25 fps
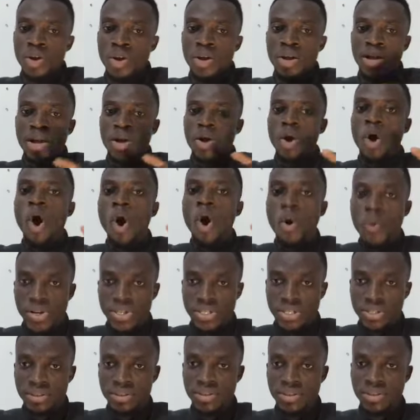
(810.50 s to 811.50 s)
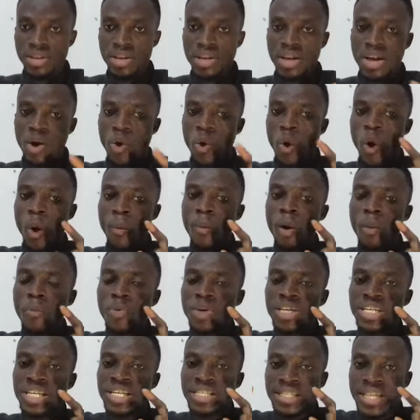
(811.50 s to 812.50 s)
Always, Omo mu
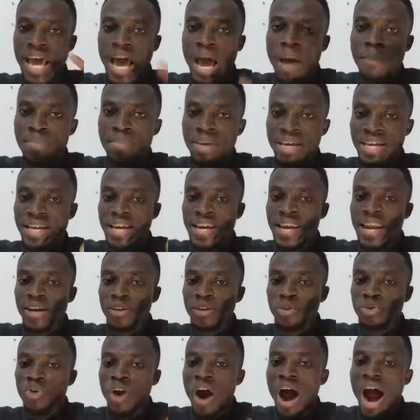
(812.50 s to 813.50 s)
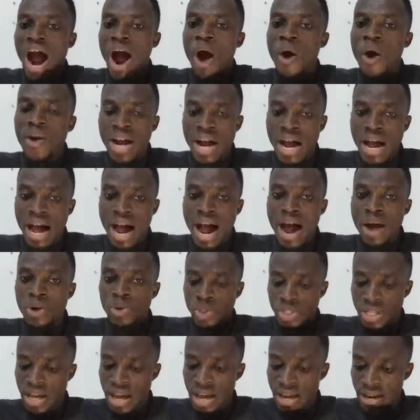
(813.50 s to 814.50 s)
determine electoral
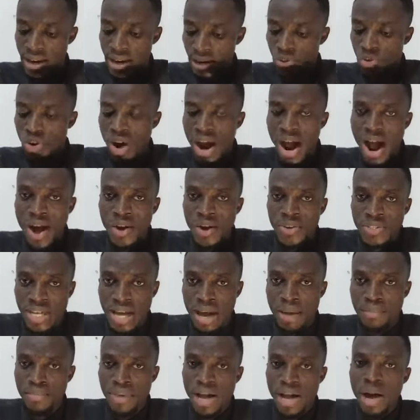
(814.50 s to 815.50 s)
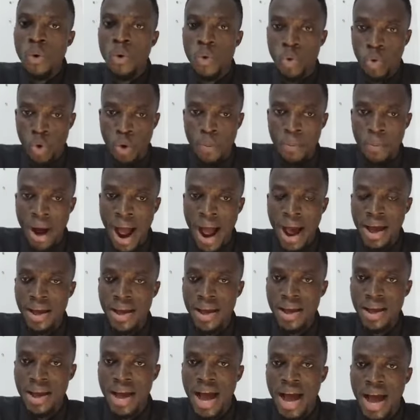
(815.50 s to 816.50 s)
outcome, Ewo Kroma,
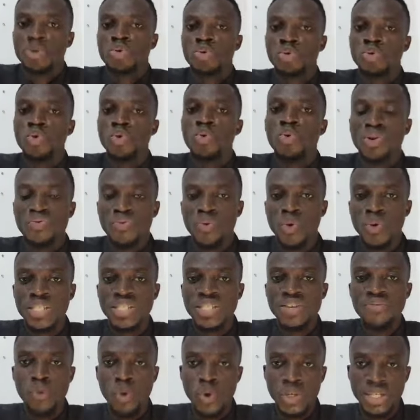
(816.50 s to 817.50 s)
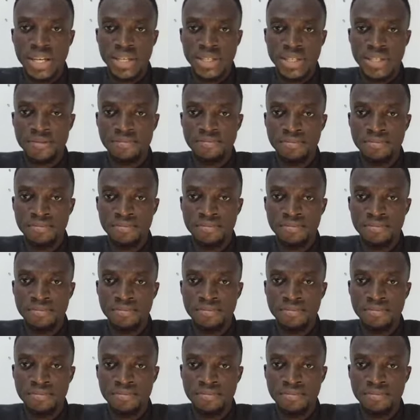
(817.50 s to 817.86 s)
has to do with floating voters.